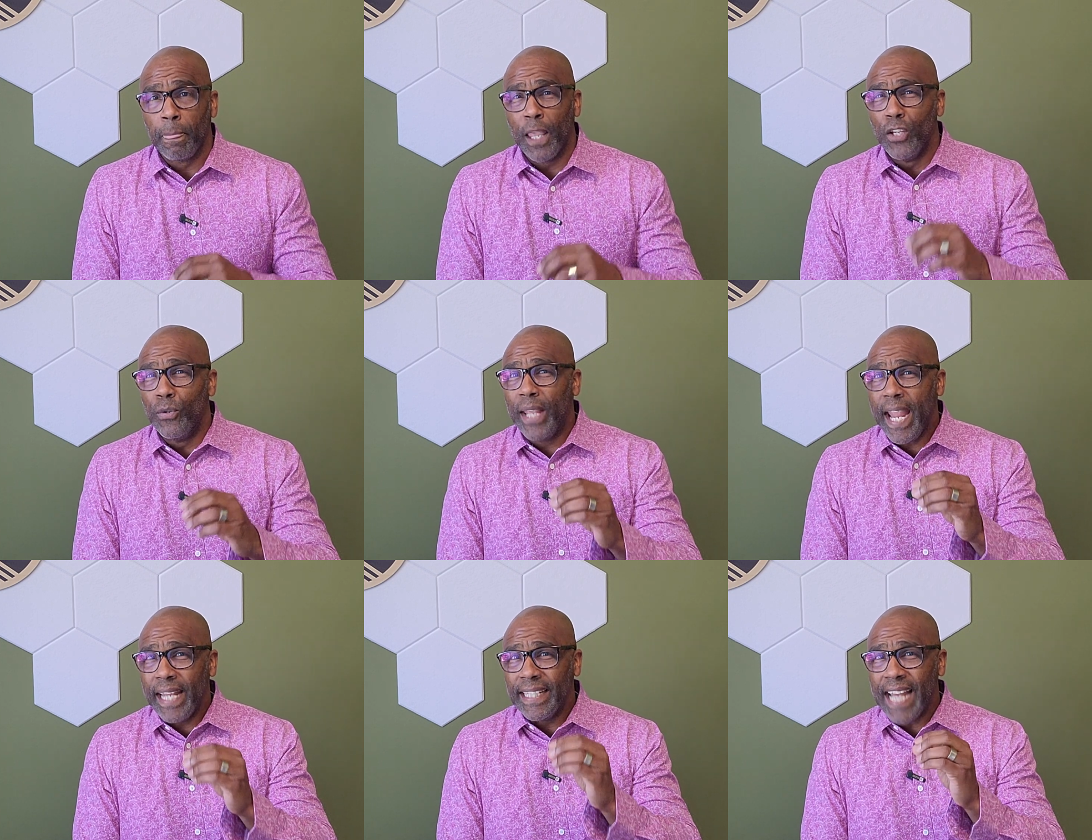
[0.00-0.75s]
You
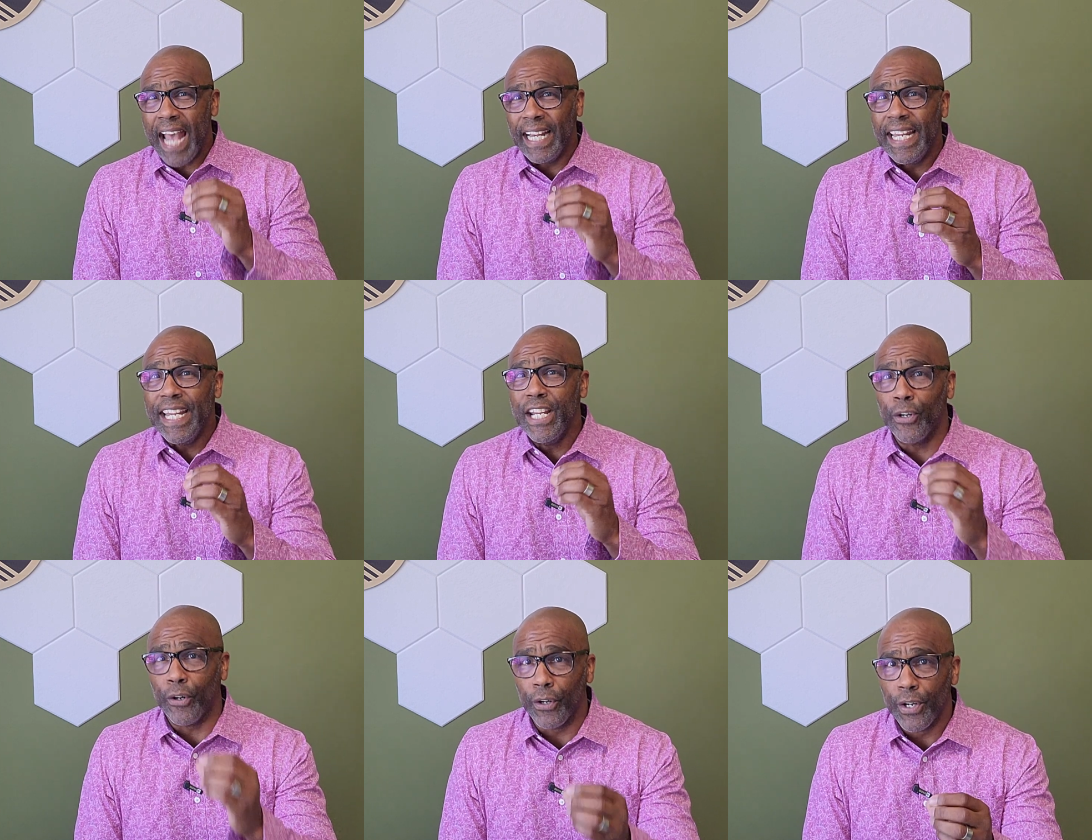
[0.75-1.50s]
can't not
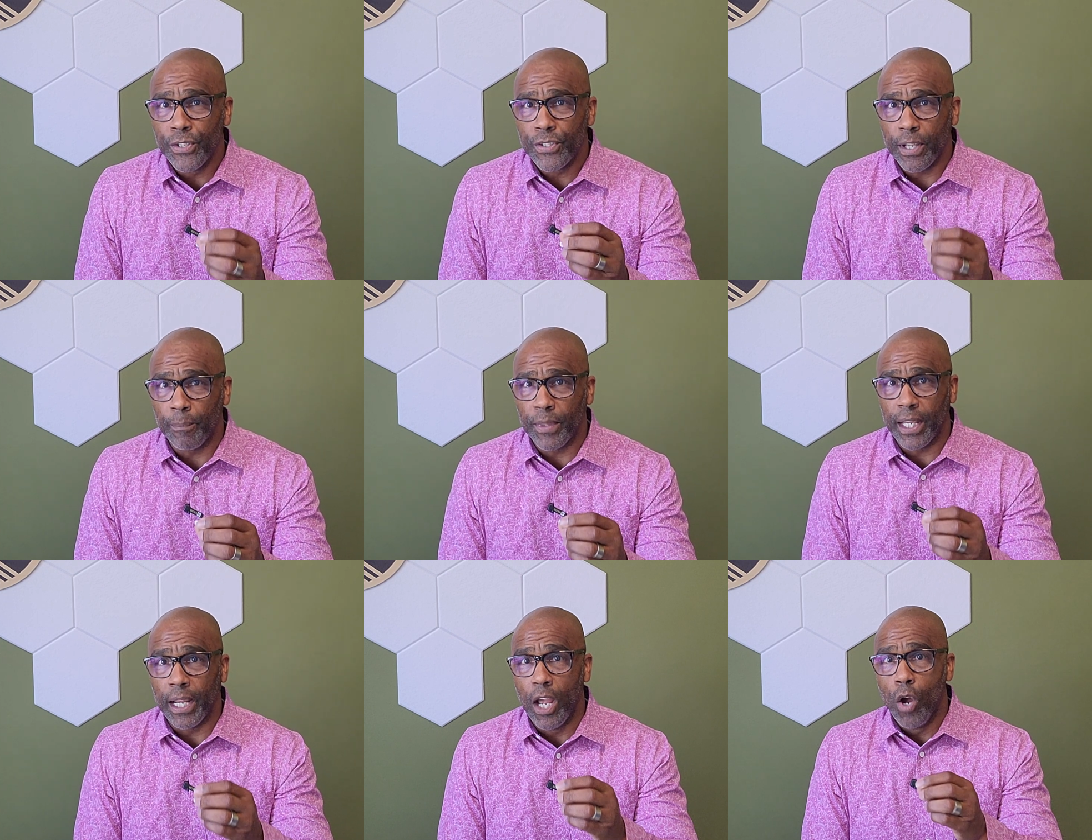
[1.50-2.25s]
hear
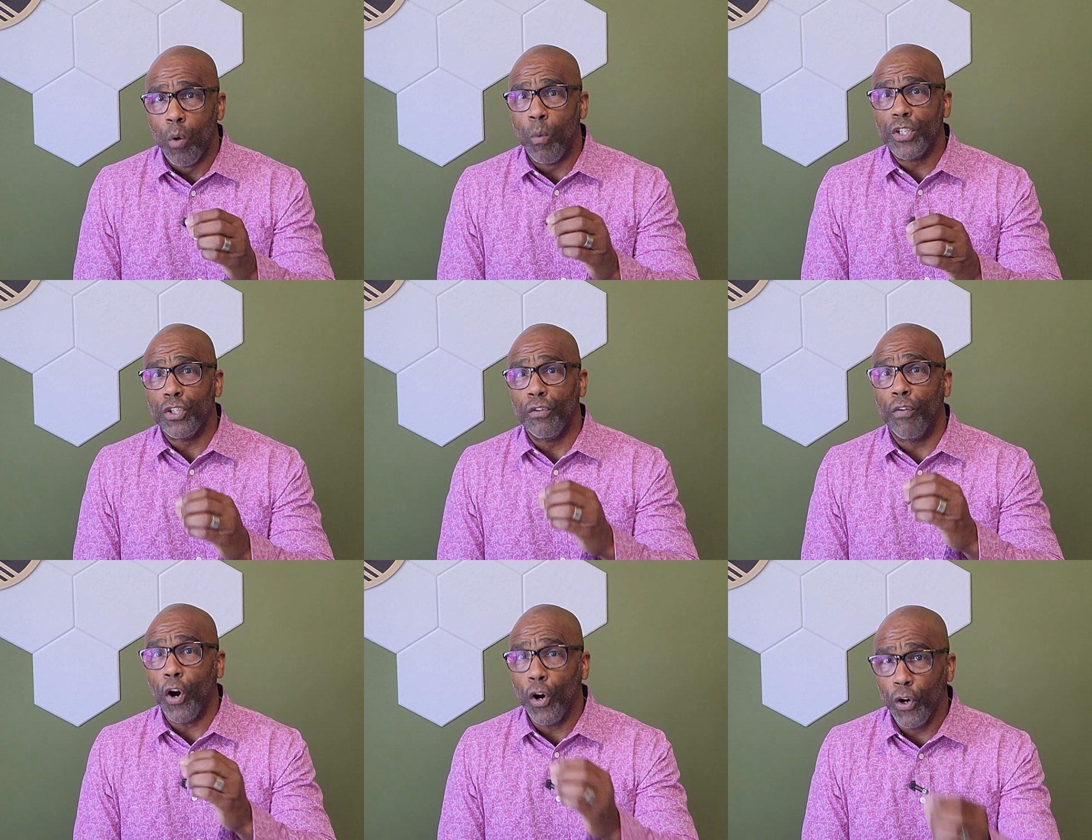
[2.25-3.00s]
something once
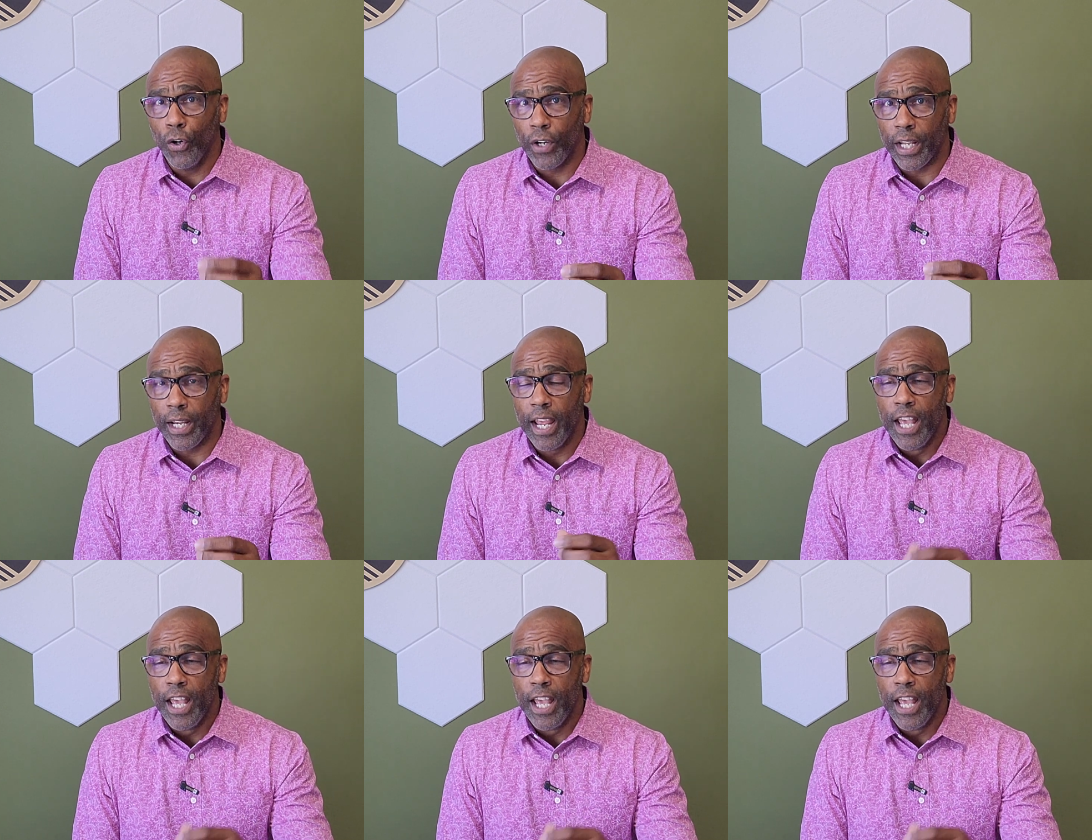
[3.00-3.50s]
you've heard it.